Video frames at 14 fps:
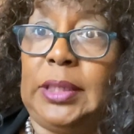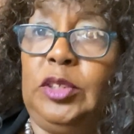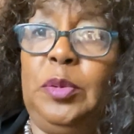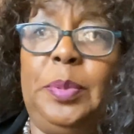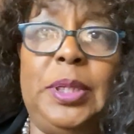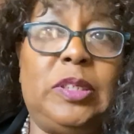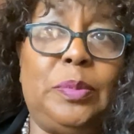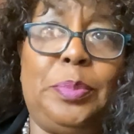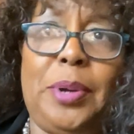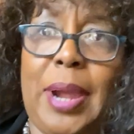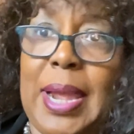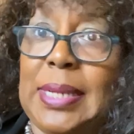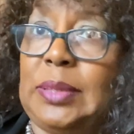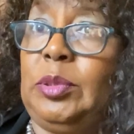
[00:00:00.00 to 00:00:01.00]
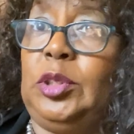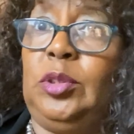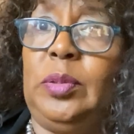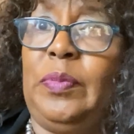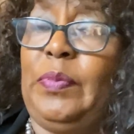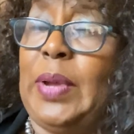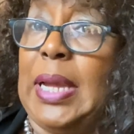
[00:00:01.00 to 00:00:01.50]
You'd be surprised what you
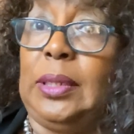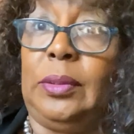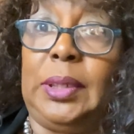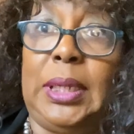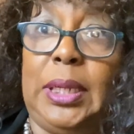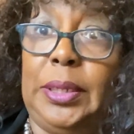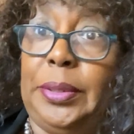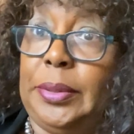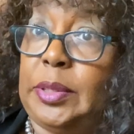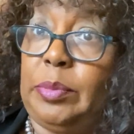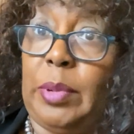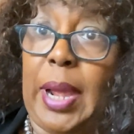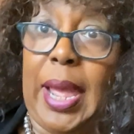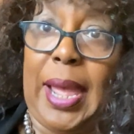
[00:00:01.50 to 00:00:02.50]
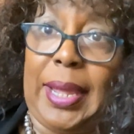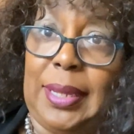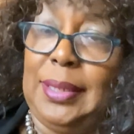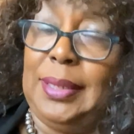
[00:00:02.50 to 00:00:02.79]
can find on the clearance rack.